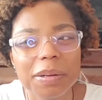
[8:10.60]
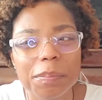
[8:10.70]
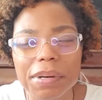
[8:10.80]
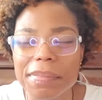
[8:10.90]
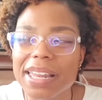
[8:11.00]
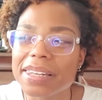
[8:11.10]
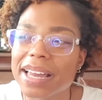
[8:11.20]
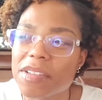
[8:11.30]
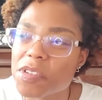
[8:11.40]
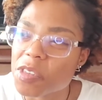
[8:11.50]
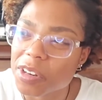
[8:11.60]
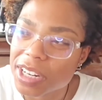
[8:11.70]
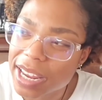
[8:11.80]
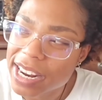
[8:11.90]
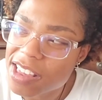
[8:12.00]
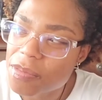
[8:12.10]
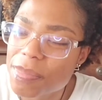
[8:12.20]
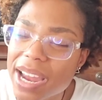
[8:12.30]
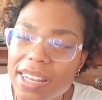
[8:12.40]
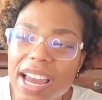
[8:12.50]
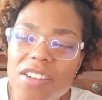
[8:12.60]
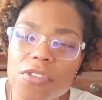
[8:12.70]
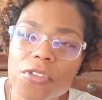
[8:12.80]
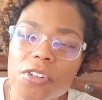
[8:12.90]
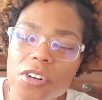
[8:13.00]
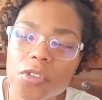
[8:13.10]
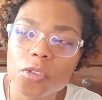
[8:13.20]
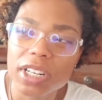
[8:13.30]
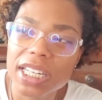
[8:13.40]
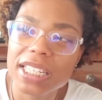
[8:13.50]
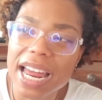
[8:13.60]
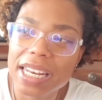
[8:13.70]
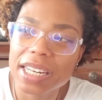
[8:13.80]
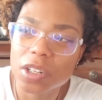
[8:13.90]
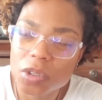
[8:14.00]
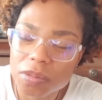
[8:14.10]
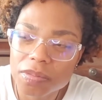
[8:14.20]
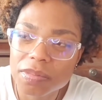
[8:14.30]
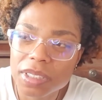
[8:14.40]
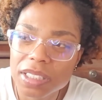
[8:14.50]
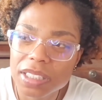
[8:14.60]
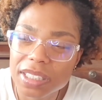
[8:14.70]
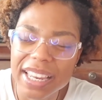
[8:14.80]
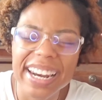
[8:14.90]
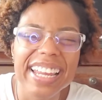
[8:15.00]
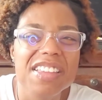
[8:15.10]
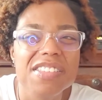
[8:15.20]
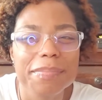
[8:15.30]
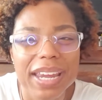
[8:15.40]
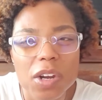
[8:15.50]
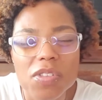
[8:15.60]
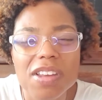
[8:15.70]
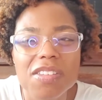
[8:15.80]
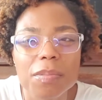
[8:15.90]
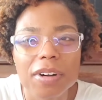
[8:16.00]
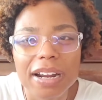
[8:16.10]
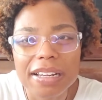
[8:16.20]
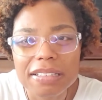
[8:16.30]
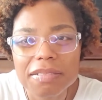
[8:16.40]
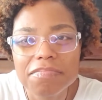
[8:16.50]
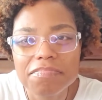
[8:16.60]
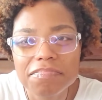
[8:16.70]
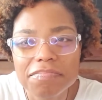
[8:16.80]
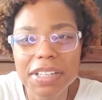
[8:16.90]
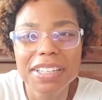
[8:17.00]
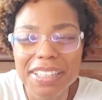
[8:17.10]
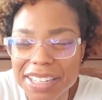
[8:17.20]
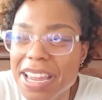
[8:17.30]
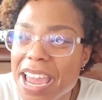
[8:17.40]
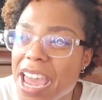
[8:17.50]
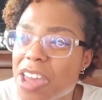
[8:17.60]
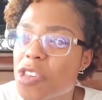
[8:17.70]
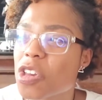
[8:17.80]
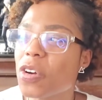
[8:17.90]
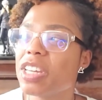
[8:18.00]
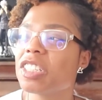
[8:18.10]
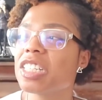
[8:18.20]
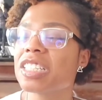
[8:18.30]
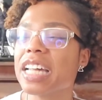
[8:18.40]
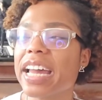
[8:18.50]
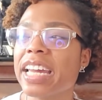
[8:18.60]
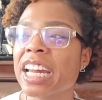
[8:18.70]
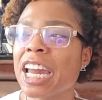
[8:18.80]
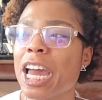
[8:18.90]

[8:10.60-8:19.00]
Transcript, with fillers: But my life is on the line. Is my life really that little that I get tomatoes as a prize? So it's just like,